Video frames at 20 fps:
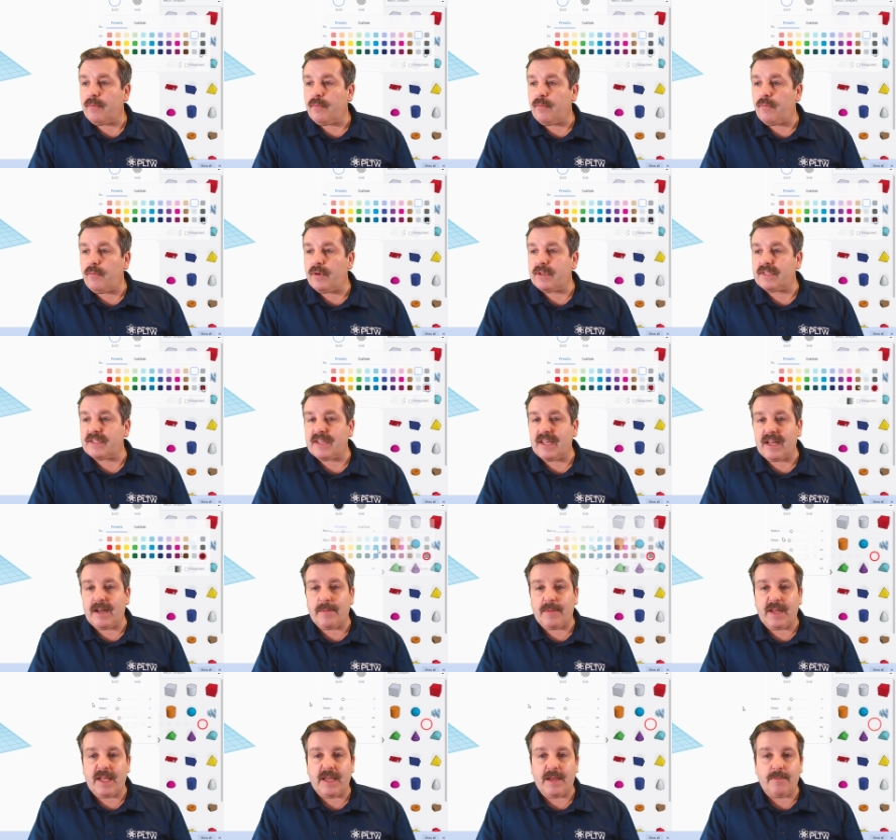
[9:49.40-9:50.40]
Once again,
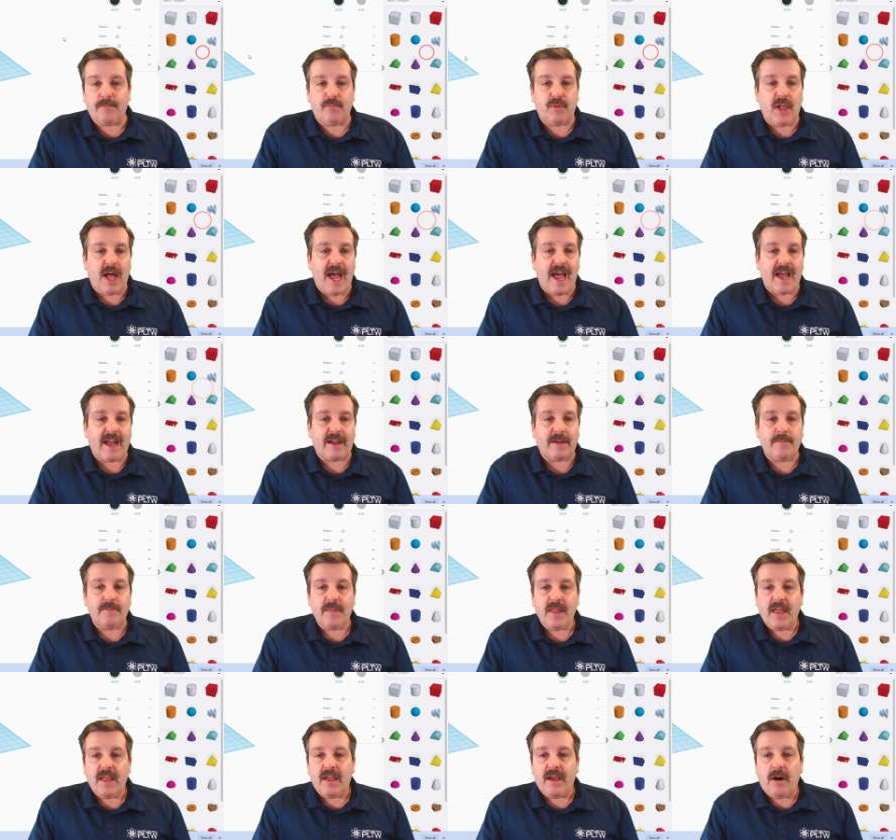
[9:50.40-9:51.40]
I'm going to hit black.
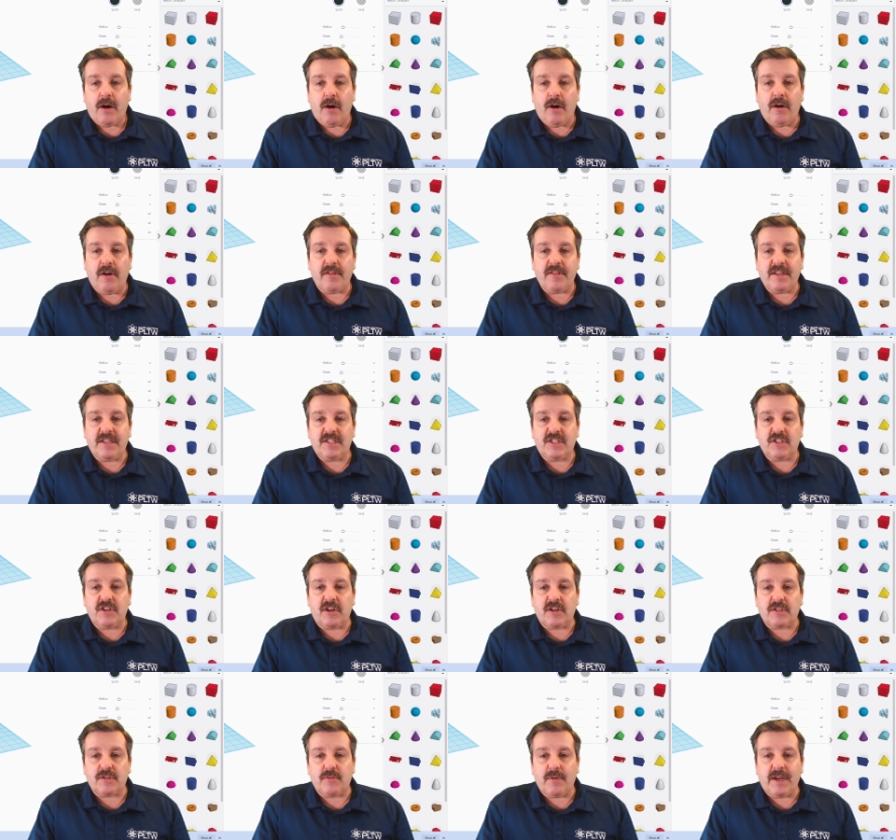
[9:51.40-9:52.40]
All these
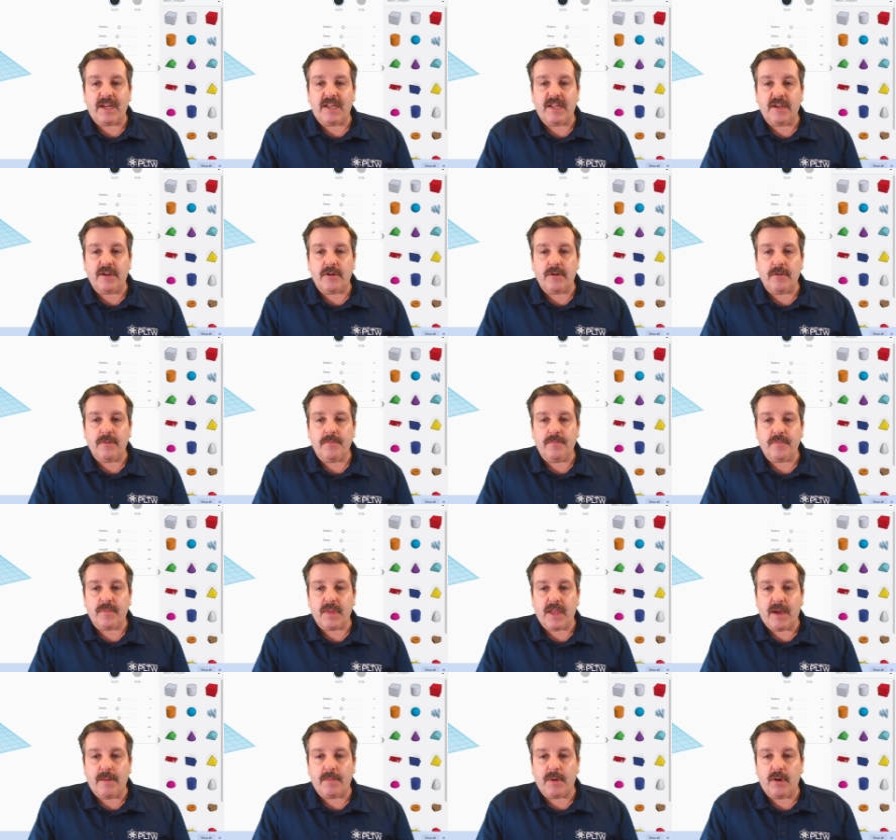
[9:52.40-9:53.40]
chunks right here,
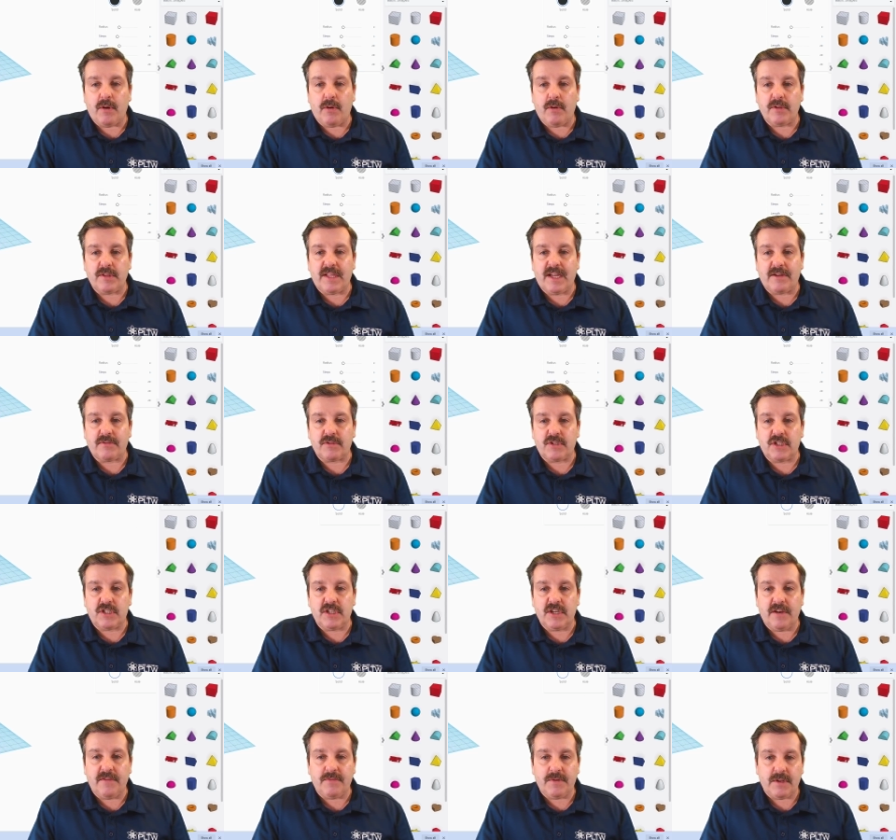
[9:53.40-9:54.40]
I'm going to hold down
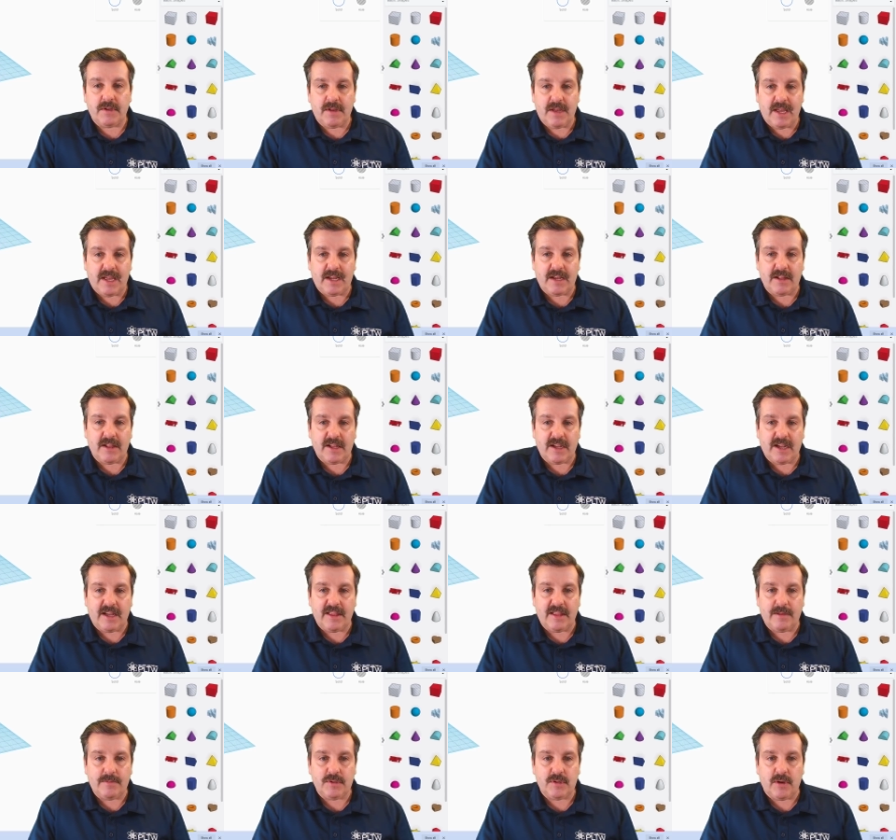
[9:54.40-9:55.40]
shift and click
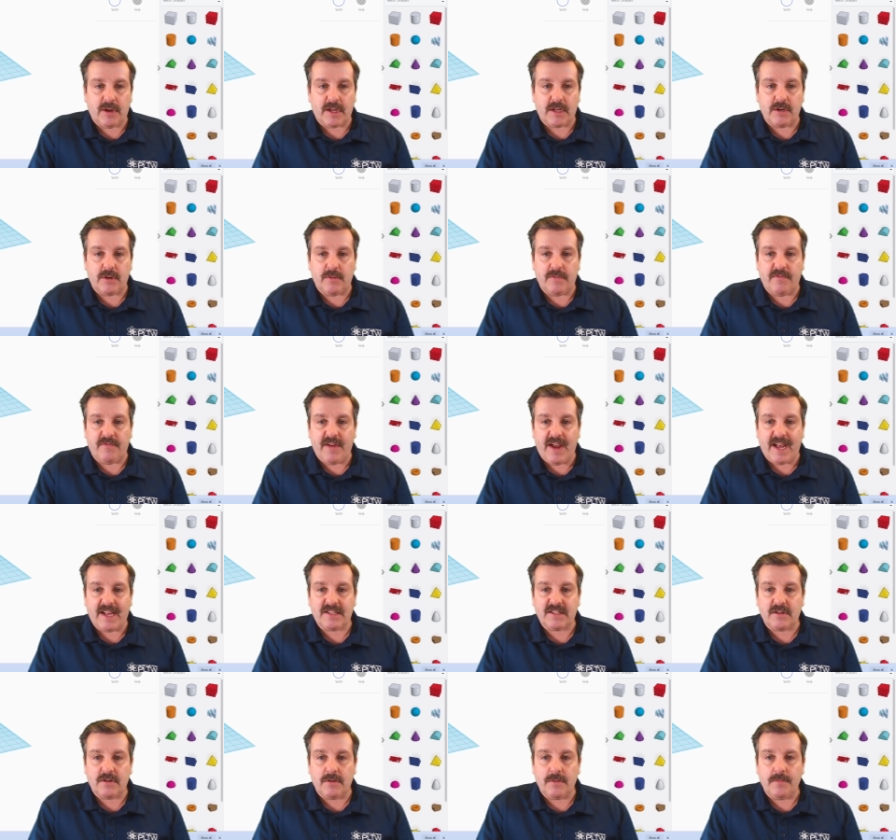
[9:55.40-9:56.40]
on them so I can do them
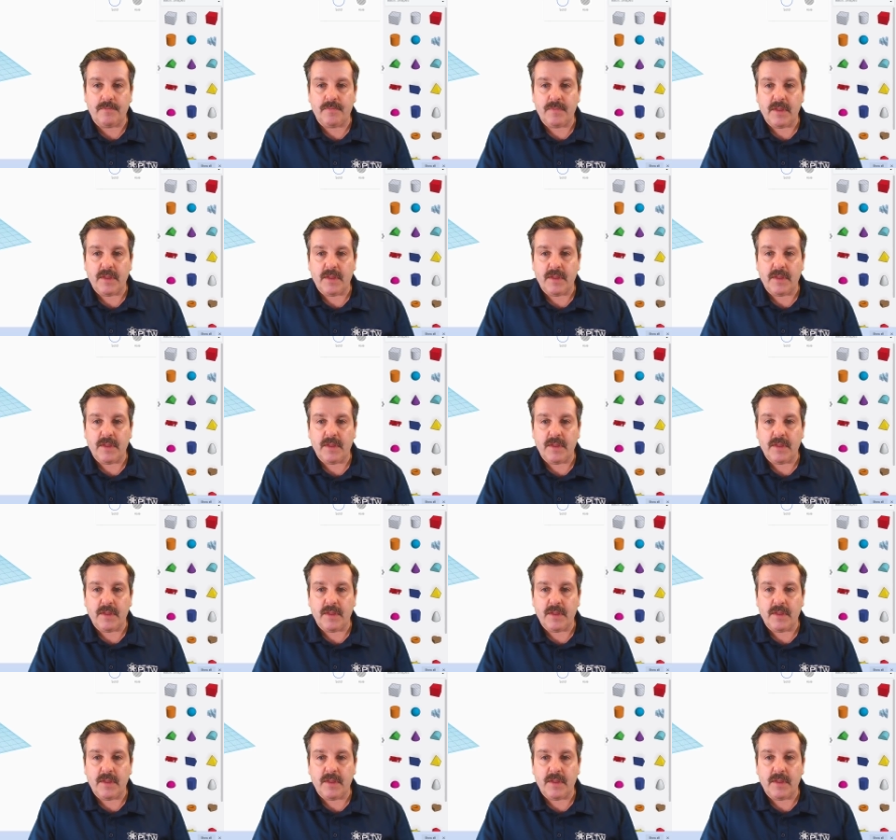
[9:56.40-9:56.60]
faster.